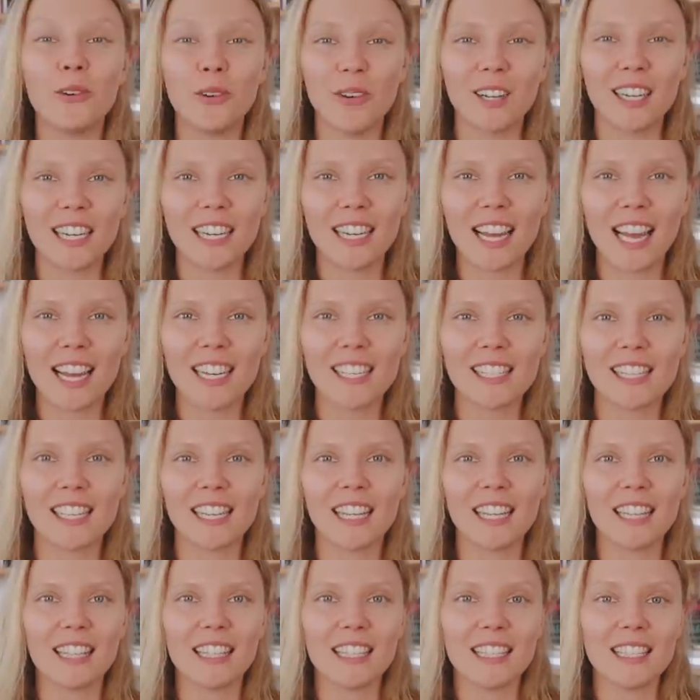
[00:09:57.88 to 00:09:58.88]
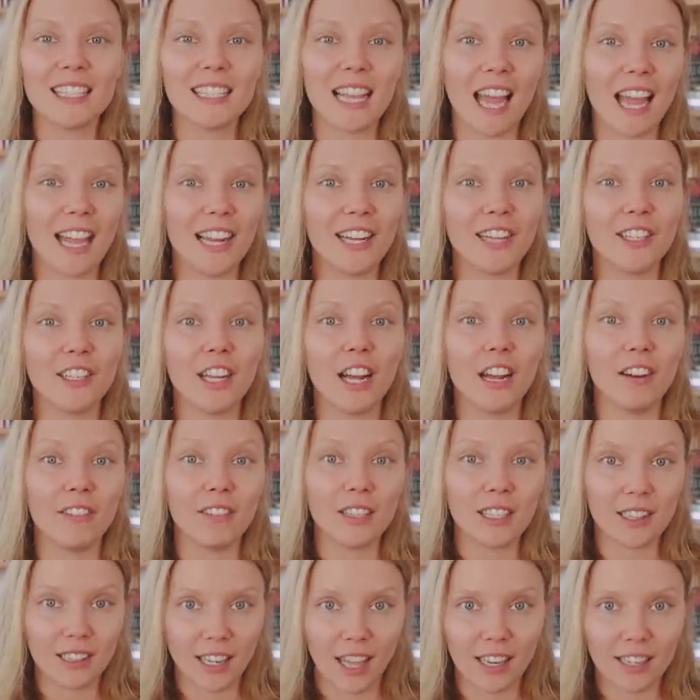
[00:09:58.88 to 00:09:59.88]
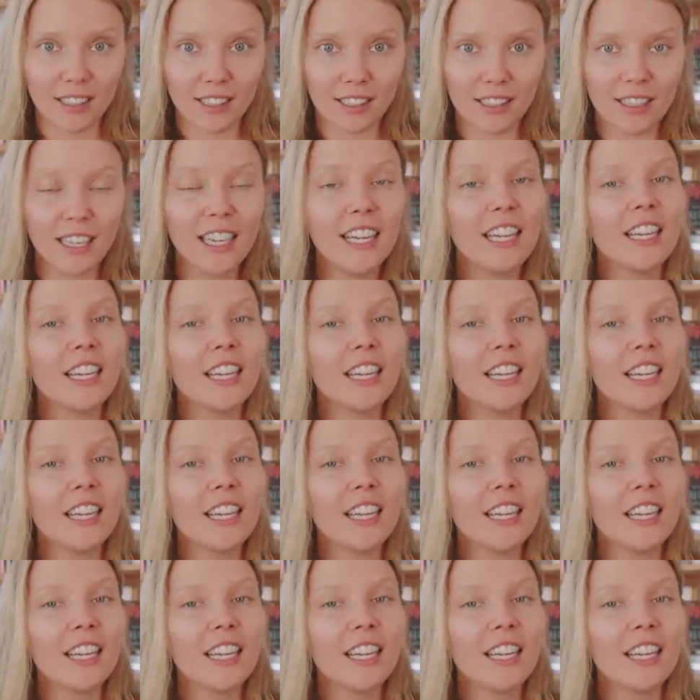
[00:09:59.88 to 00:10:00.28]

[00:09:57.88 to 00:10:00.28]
organizing in this cycle of clutter.